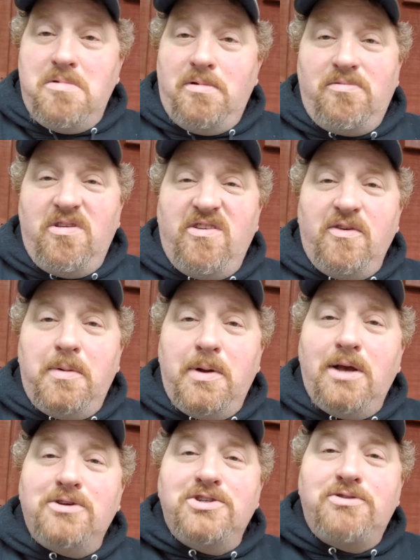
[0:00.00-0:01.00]
since everybody
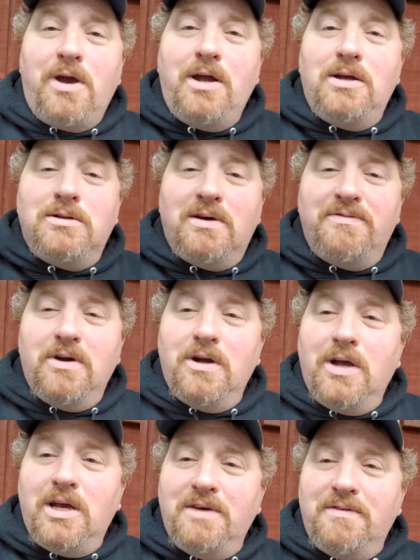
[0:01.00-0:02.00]
else is trying it, I figured
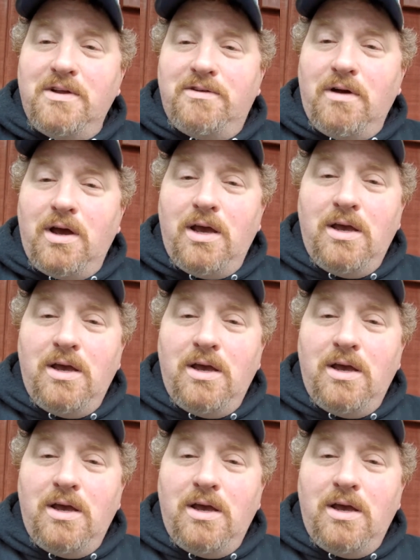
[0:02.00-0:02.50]
I'd give it a try.